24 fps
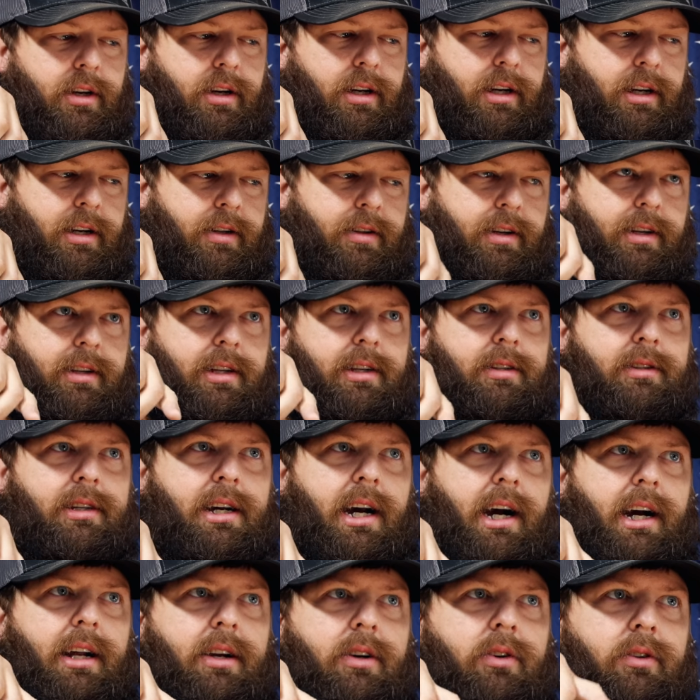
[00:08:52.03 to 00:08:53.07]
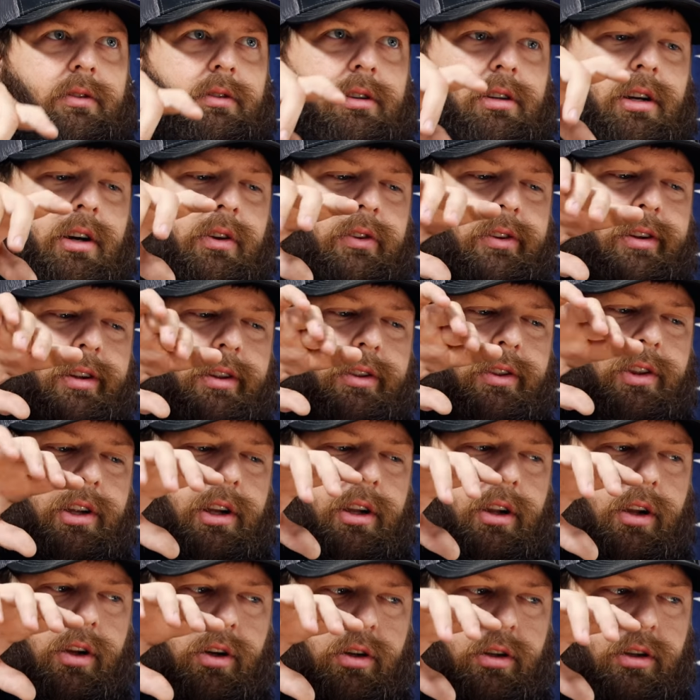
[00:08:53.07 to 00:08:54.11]
And I think that's kind of, you know, the,
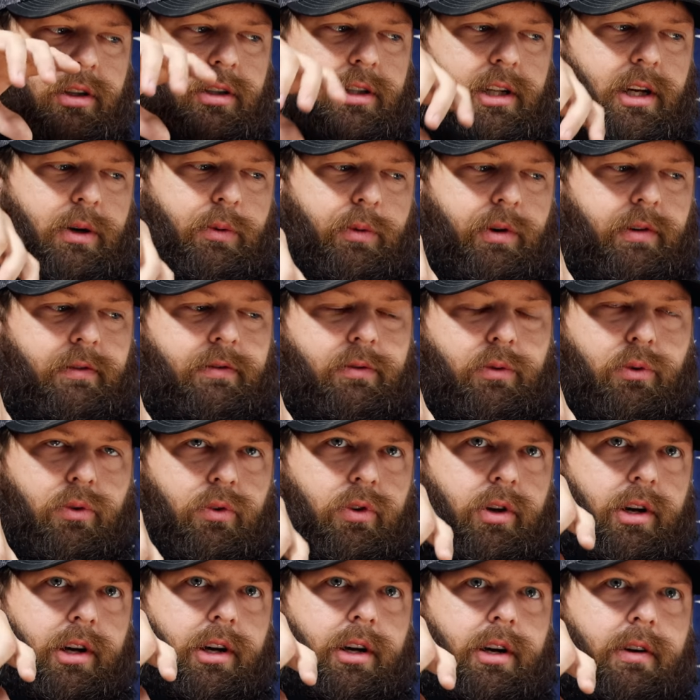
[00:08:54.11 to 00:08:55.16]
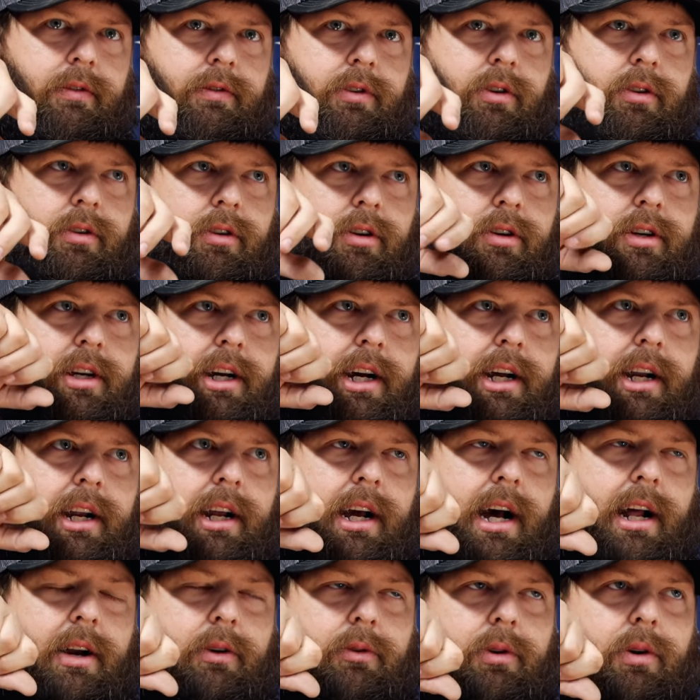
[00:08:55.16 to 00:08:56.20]
the, look that they went for there. If mm-hmm. you look at
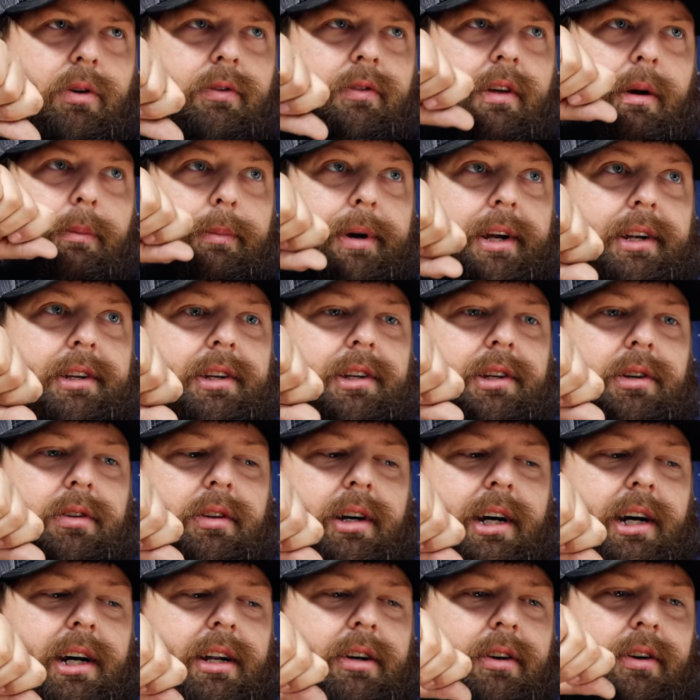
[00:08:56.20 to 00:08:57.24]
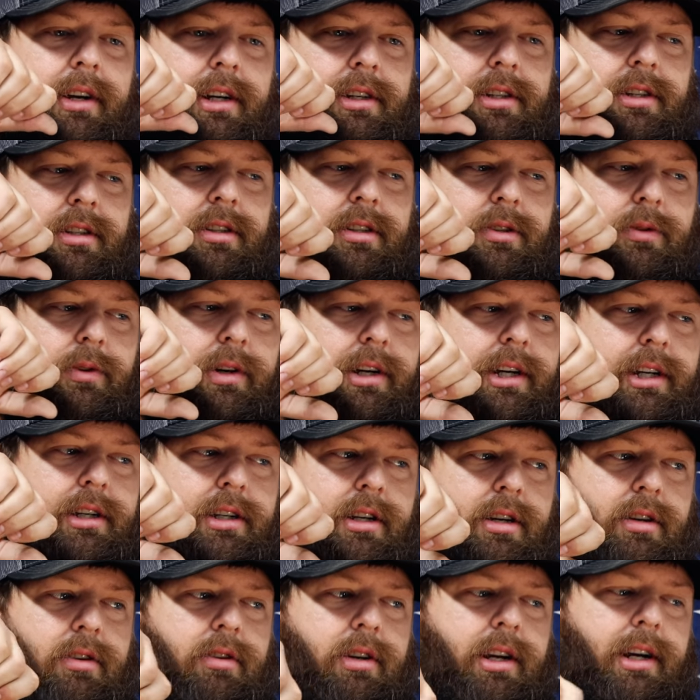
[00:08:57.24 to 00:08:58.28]
it, I don't know if they meant to do that or that's just the way it
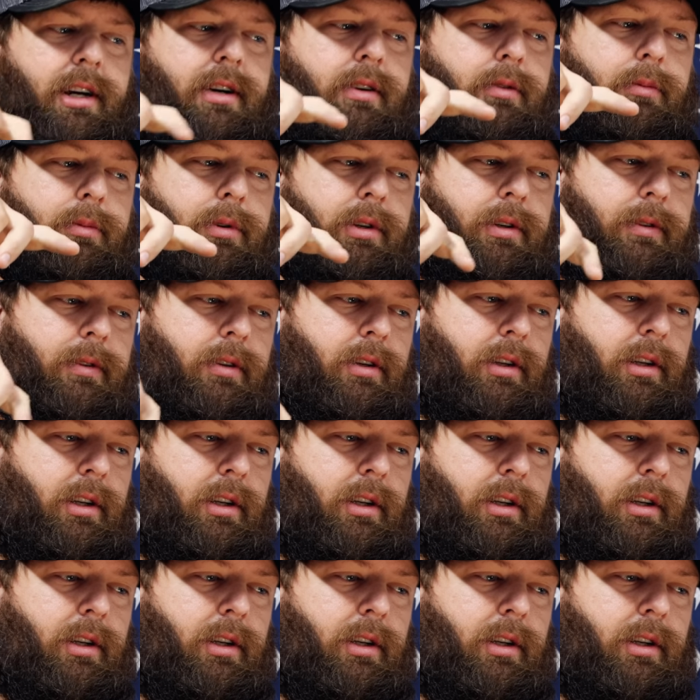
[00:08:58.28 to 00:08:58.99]
turned out, but.